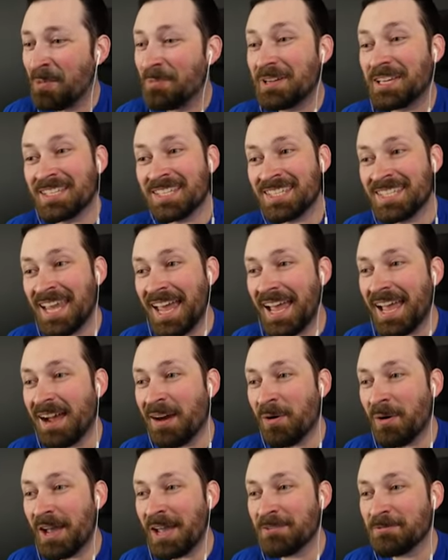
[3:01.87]
Because
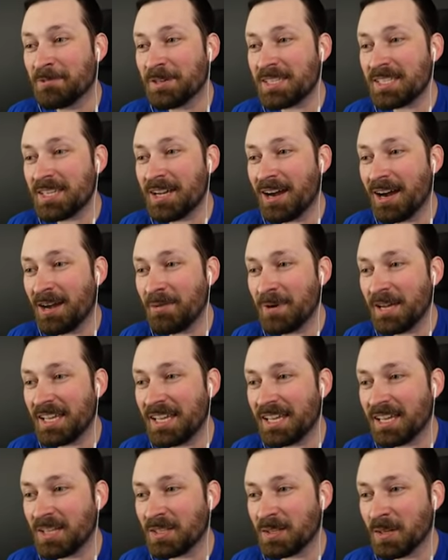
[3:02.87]
now, every time I
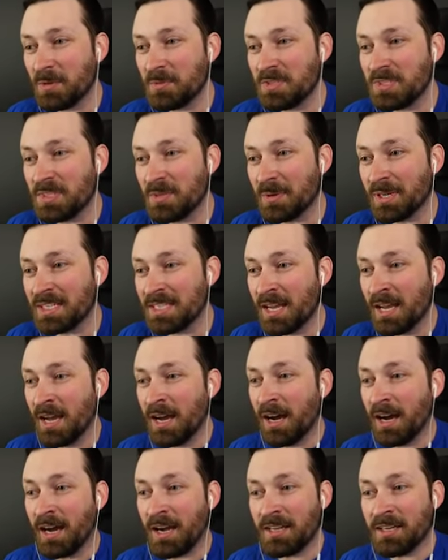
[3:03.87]
get close to it,
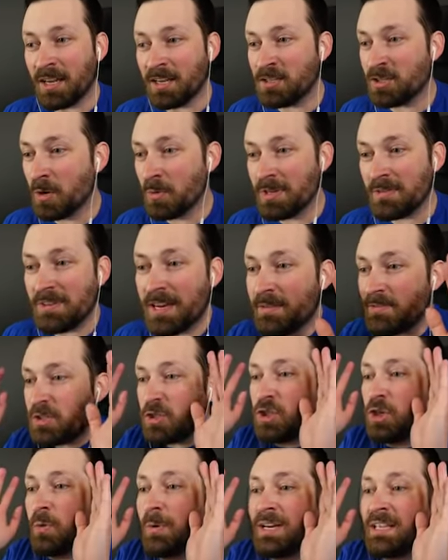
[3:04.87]
I, I don't even have to
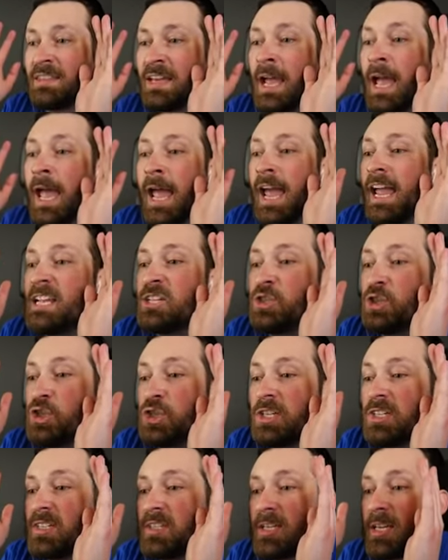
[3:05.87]
do anything. It
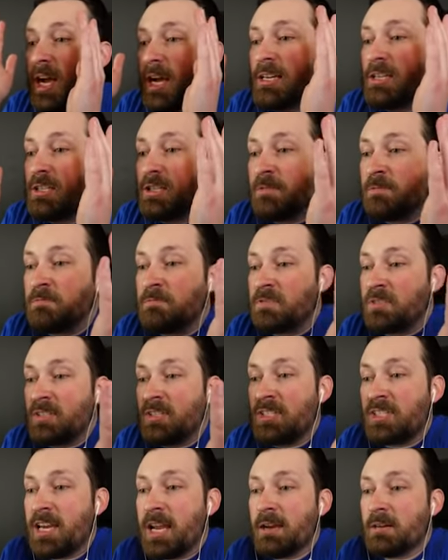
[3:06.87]
just kind
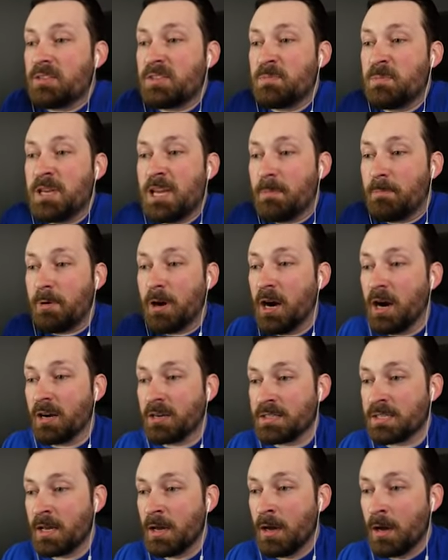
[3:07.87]
of tears me
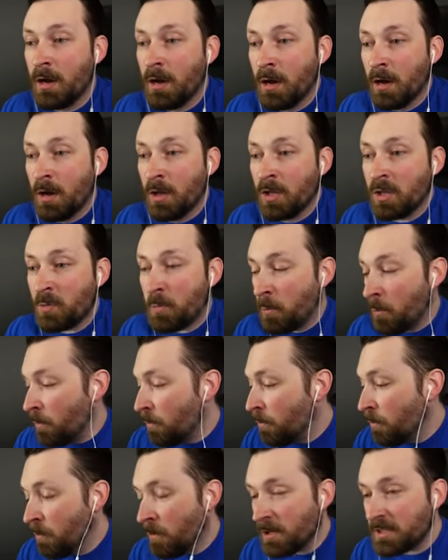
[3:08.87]
apart. Like,
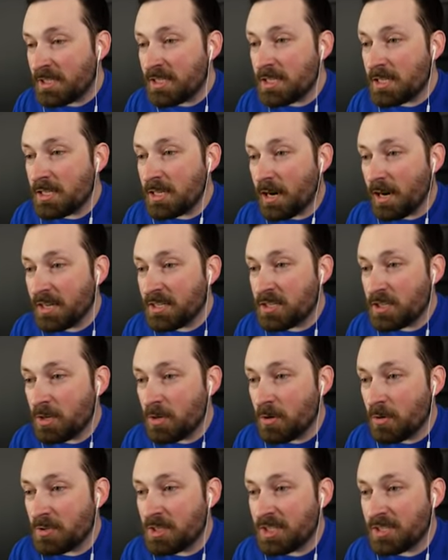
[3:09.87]
what did I
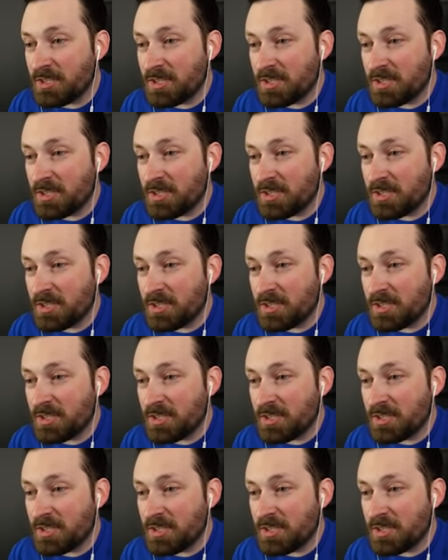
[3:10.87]
do to